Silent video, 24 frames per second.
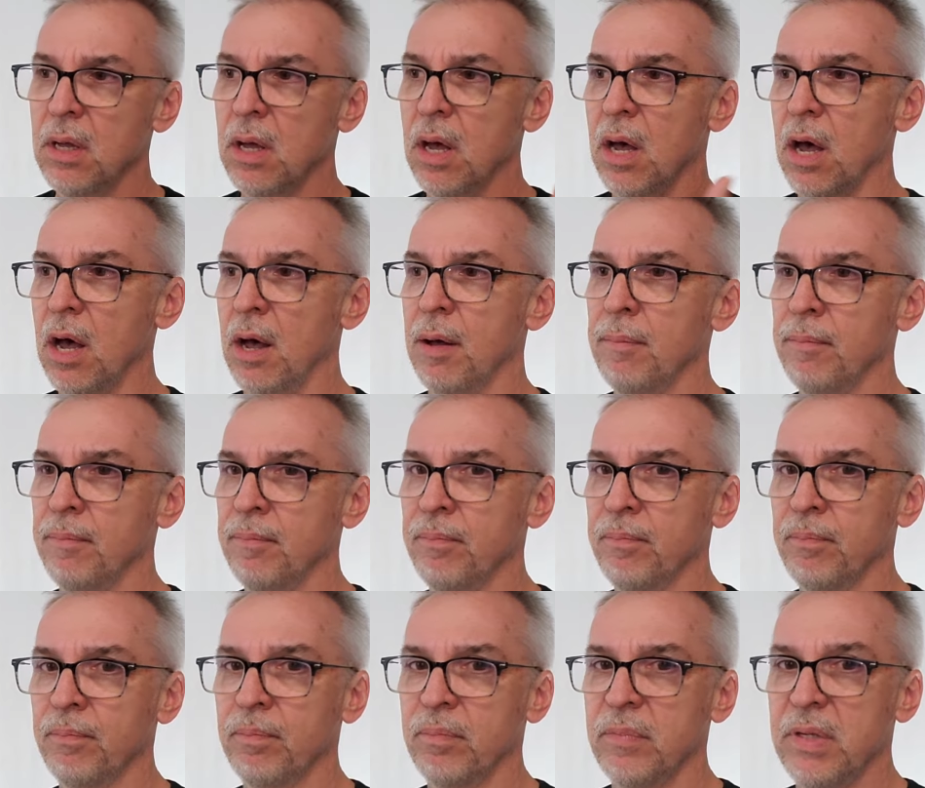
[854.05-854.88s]
Um,
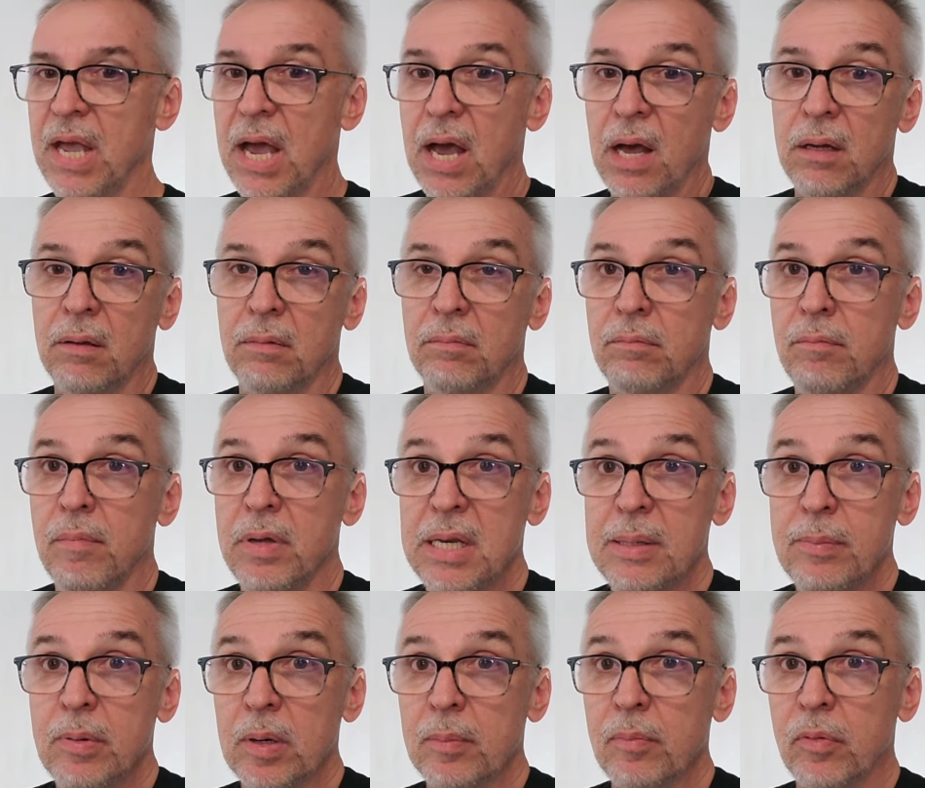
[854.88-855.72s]
yeah,
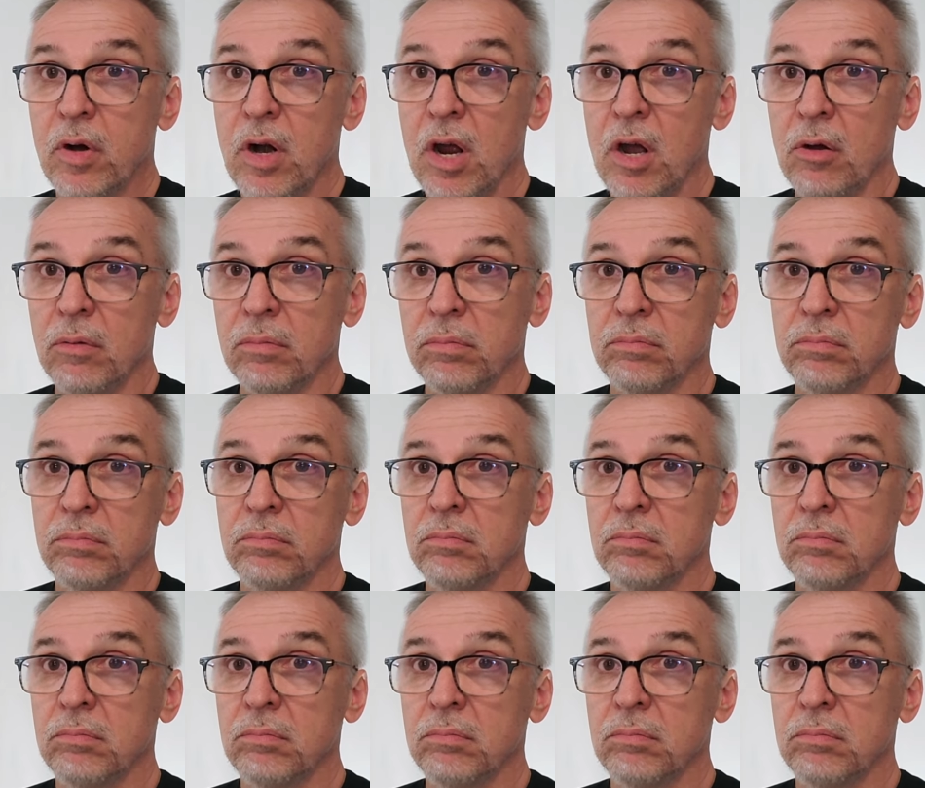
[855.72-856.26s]
Book Pro.